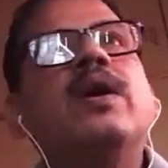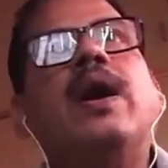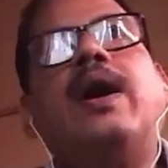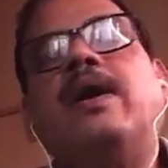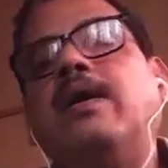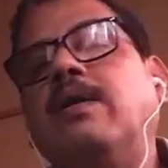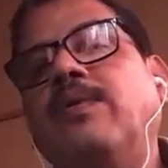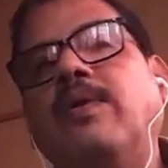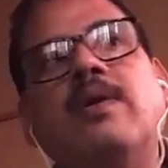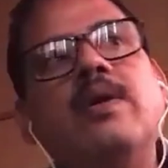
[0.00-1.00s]
And
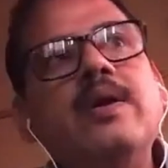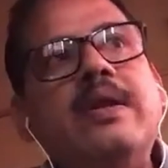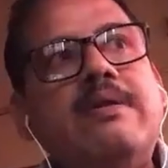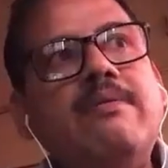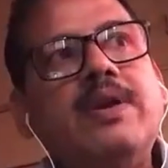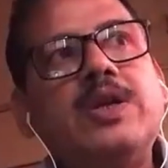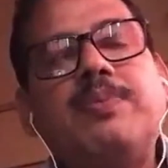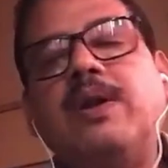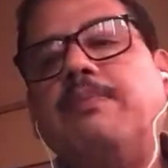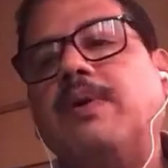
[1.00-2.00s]
for
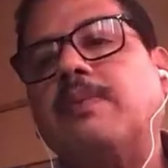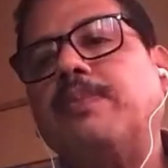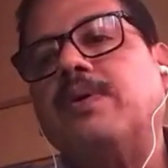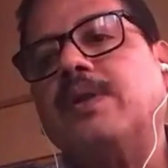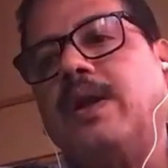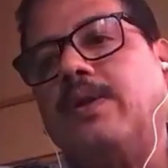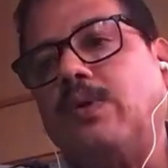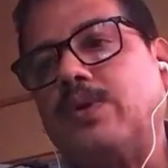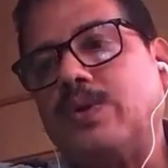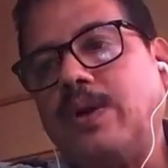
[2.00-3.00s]
investment purpose, that
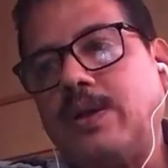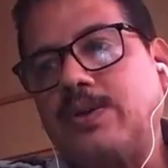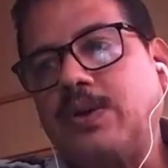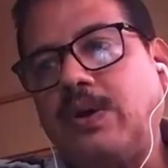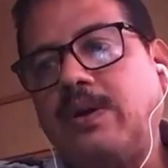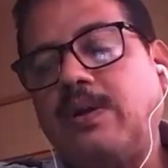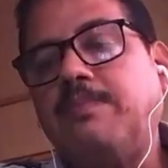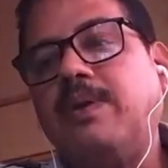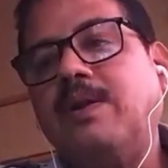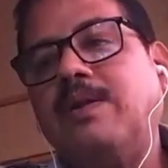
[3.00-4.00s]
also has gone
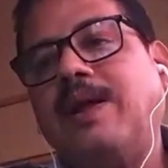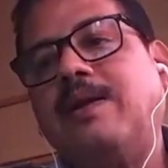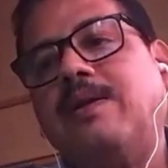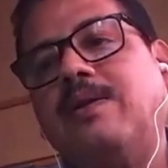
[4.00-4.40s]
up, but that